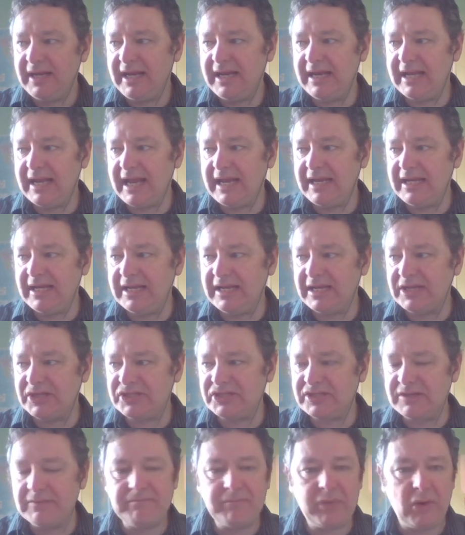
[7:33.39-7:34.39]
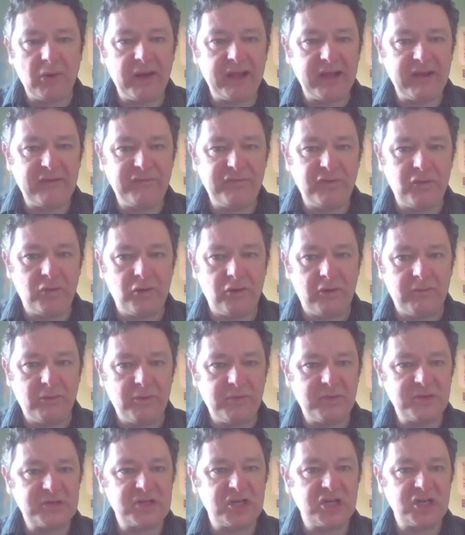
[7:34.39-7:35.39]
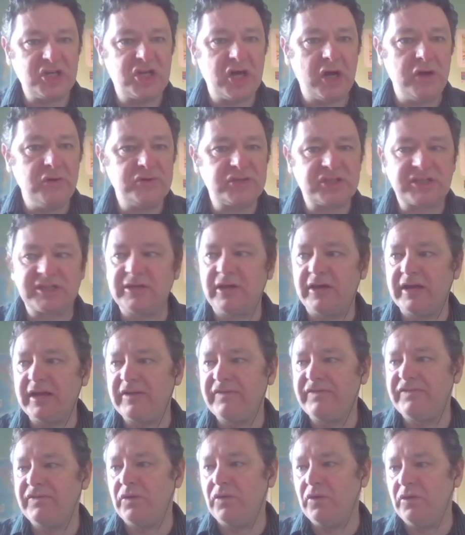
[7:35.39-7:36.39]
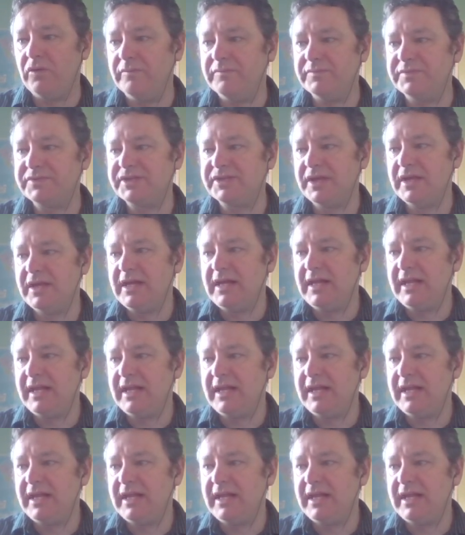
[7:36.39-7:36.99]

in a symbolic form, almost like ghost-like forms,